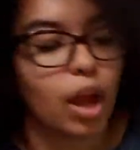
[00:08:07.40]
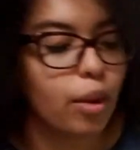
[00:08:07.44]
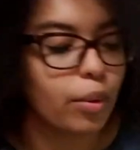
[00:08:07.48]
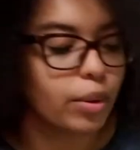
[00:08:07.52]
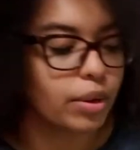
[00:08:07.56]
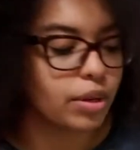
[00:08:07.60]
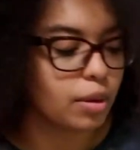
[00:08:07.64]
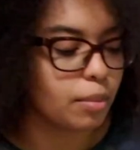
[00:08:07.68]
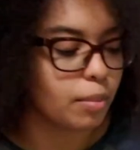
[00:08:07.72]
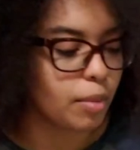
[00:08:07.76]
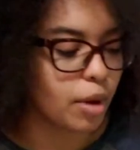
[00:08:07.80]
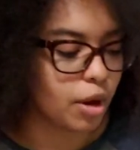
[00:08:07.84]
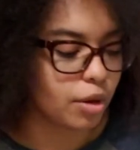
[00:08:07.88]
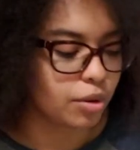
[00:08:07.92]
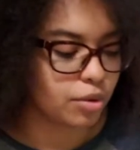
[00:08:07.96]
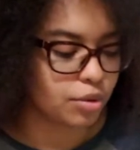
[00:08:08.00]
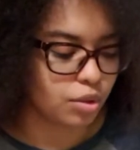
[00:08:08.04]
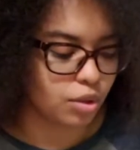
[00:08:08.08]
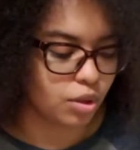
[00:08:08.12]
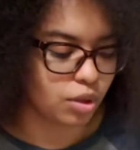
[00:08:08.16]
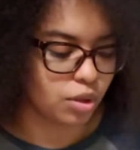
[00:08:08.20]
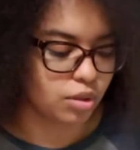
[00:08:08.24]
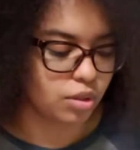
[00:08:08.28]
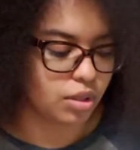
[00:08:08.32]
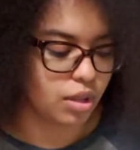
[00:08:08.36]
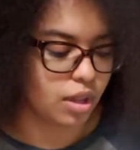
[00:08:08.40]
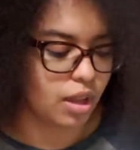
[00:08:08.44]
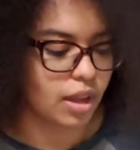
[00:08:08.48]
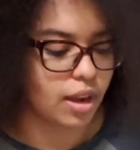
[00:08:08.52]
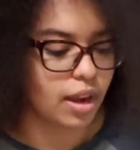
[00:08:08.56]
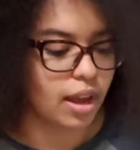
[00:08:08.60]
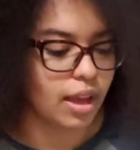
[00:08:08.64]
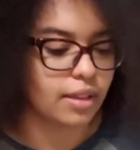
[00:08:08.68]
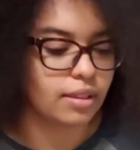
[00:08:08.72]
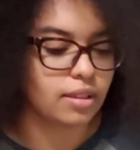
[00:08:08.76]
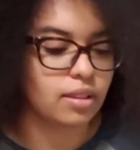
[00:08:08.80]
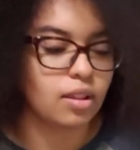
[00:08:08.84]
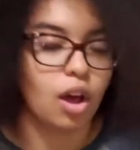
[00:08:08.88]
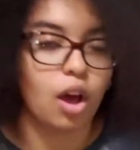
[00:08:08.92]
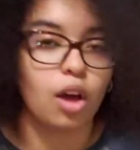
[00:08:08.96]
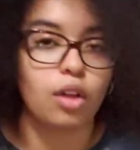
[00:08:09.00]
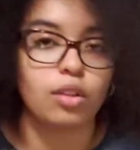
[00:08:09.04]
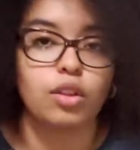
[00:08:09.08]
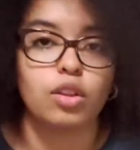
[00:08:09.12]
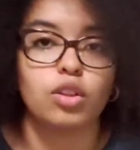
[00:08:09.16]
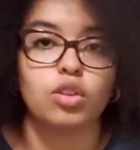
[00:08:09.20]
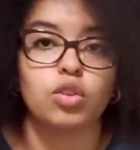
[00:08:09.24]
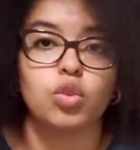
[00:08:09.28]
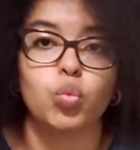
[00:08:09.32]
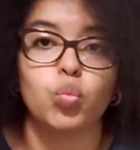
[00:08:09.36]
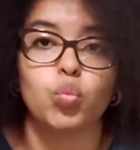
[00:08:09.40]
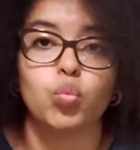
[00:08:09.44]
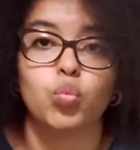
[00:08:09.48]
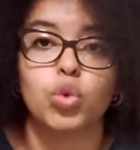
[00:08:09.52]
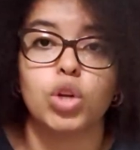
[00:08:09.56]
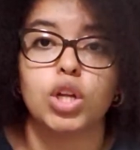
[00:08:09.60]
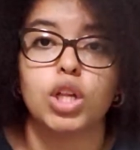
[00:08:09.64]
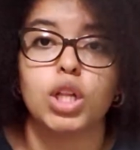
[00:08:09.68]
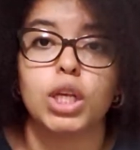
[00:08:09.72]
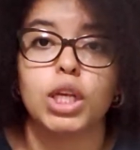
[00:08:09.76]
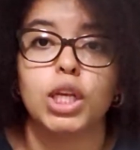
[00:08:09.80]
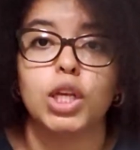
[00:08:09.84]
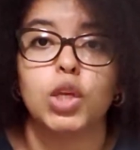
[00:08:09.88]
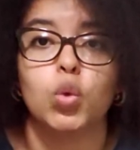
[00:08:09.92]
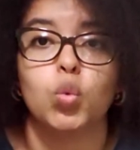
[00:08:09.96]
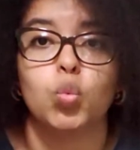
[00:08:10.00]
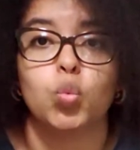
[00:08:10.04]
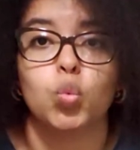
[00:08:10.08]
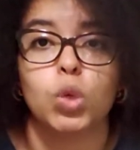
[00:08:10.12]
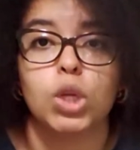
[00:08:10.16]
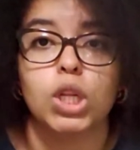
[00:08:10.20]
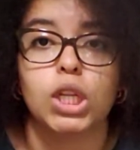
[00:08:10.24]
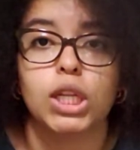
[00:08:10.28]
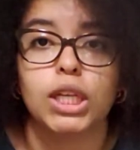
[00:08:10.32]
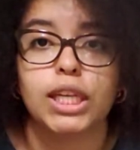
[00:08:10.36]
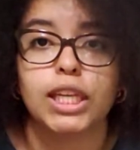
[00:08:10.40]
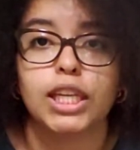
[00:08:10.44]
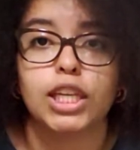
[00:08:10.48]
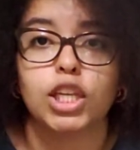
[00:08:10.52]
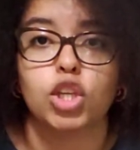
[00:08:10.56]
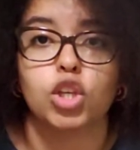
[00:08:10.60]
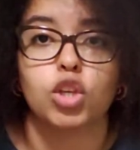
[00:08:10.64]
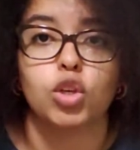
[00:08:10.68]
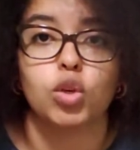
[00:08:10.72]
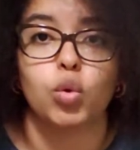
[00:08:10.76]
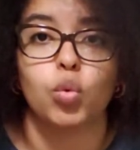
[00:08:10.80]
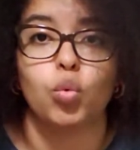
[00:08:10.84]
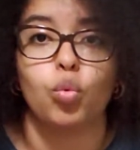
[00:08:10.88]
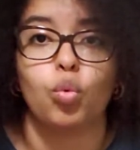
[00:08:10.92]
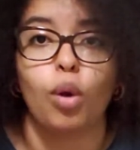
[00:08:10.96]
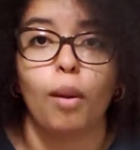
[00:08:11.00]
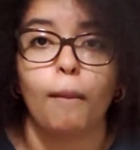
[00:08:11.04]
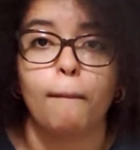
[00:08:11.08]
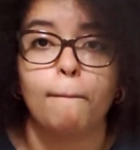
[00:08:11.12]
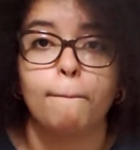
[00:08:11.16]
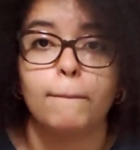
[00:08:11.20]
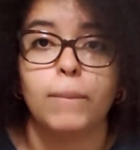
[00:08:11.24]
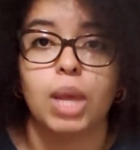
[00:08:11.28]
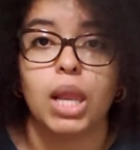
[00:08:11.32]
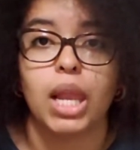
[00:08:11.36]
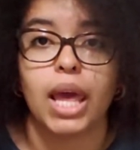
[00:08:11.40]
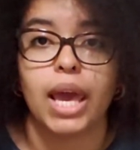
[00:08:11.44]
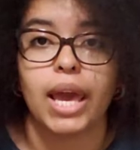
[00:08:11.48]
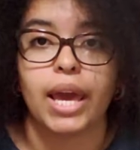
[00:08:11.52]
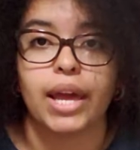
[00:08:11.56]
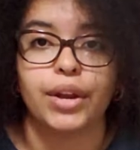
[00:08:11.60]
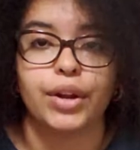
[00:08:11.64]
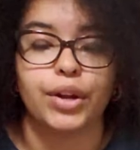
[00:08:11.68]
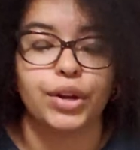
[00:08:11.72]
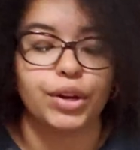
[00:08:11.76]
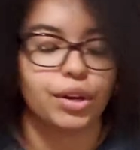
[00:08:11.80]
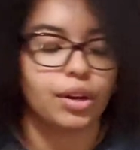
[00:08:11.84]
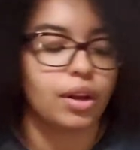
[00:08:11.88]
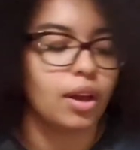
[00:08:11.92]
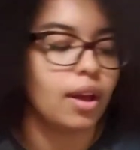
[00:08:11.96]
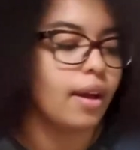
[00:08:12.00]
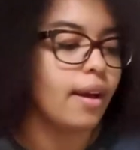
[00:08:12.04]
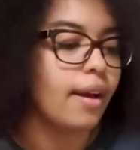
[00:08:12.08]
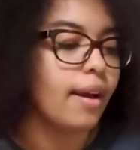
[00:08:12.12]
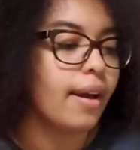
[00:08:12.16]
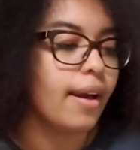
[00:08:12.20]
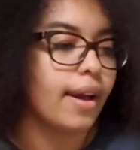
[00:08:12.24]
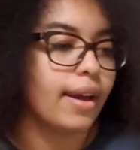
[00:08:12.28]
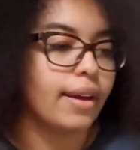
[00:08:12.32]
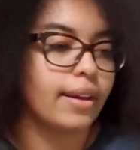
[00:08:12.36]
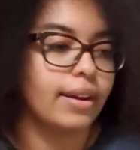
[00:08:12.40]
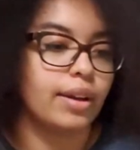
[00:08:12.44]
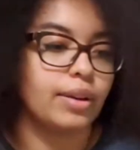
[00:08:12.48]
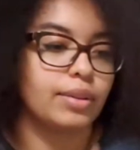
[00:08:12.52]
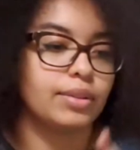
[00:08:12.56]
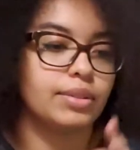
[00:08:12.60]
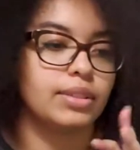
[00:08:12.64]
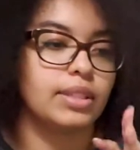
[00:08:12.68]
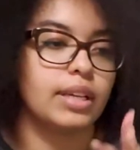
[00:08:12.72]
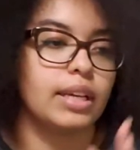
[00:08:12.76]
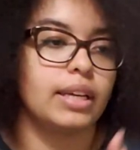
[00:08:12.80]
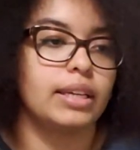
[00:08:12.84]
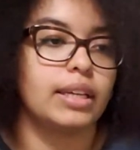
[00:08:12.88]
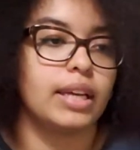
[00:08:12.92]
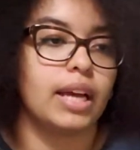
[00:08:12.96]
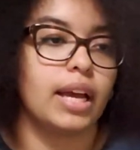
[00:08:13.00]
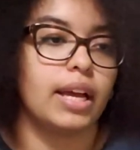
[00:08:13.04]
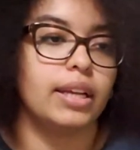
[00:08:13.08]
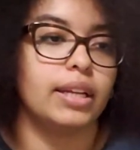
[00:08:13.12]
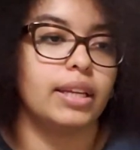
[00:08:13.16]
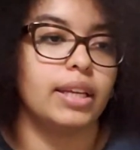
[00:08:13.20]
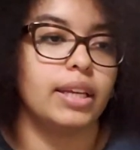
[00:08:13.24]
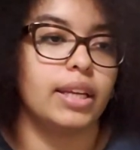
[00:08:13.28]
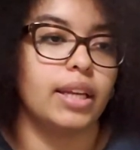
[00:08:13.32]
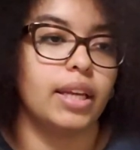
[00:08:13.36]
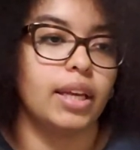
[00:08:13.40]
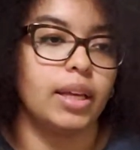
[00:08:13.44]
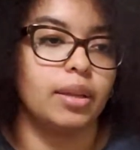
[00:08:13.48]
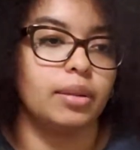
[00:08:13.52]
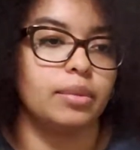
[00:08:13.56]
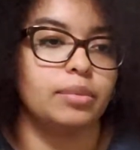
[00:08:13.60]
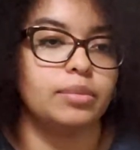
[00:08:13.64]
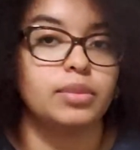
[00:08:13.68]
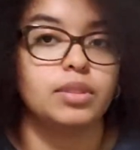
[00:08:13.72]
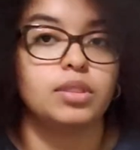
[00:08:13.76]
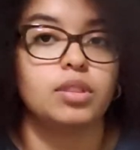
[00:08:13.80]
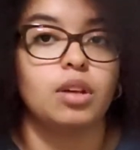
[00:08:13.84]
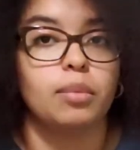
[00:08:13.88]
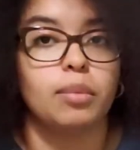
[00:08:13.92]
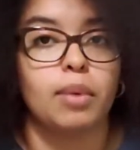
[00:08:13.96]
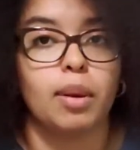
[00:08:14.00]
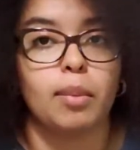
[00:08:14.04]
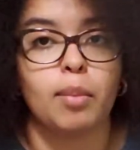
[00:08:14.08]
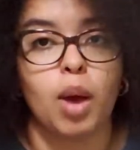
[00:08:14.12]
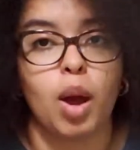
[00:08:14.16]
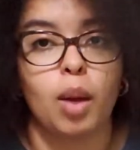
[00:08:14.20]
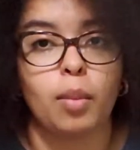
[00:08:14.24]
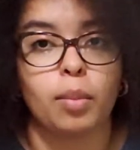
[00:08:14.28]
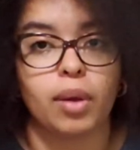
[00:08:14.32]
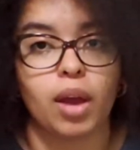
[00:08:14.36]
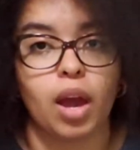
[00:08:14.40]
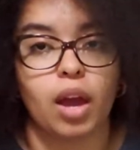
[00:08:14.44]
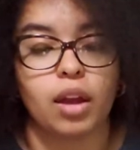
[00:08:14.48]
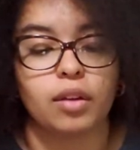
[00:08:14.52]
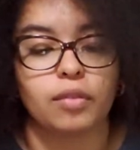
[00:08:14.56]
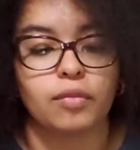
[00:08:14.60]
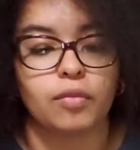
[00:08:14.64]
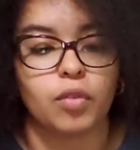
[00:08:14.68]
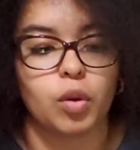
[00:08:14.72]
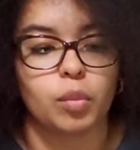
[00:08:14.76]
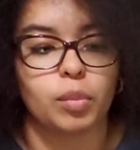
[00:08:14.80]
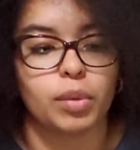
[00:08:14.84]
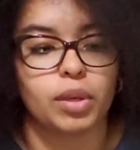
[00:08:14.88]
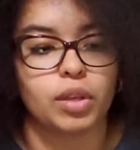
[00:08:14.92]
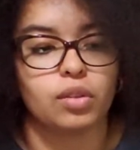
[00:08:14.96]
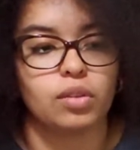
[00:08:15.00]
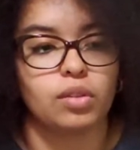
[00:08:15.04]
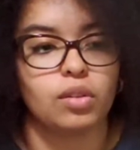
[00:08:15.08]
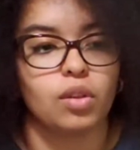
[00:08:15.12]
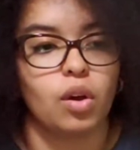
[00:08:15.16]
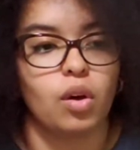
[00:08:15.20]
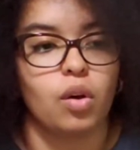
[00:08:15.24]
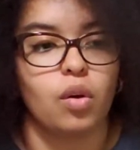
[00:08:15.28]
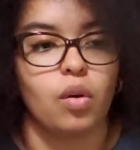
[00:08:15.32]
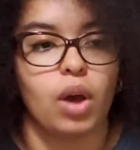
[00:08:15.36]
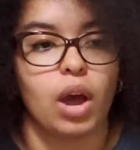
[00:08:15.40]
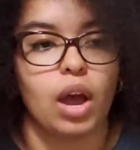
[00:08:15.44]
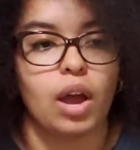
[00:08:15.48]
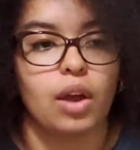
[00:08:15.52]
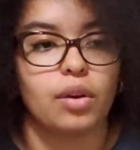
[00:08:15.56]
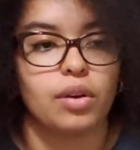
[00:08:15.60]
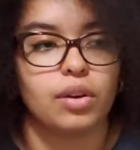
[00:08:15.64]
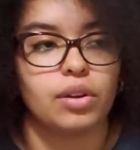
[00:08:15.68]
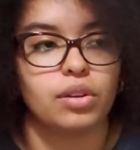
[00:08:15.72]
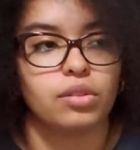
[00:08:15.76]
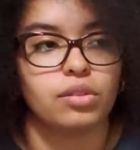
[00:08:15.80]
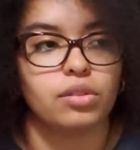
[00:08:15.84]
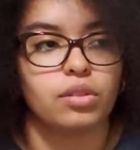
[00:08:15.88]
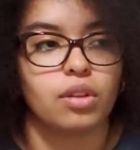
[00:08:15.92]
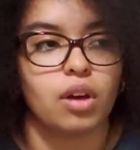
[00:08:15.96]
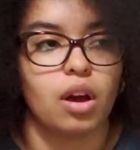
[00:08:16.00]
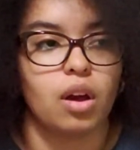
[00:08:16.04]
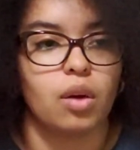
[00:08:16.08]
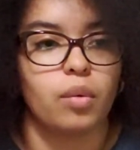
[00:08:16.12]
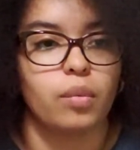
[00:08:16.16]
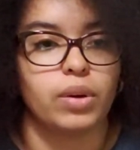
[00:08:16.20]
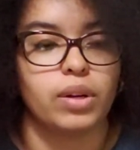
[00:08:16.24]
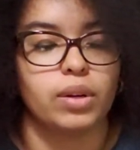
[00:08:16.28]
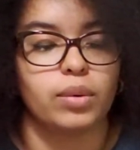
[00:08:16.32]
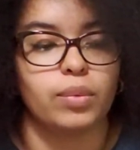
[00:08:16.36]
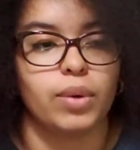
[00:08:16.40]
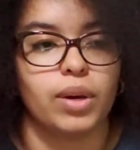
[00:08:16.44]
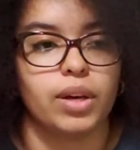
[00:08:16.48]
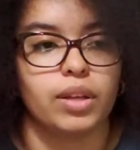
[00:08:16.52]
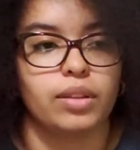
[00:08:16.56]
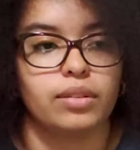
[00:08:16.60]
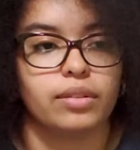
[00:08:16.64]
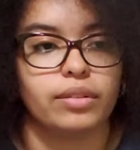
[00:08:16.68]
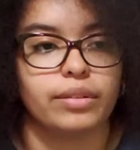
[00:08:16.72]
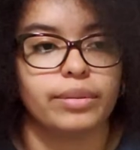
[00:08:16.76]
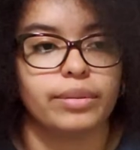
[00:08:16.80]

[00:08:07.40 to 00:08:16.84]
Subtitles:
and I saw this really, really cute planner, and I was like, I need it. So my mom got it for me, so I already saw what it was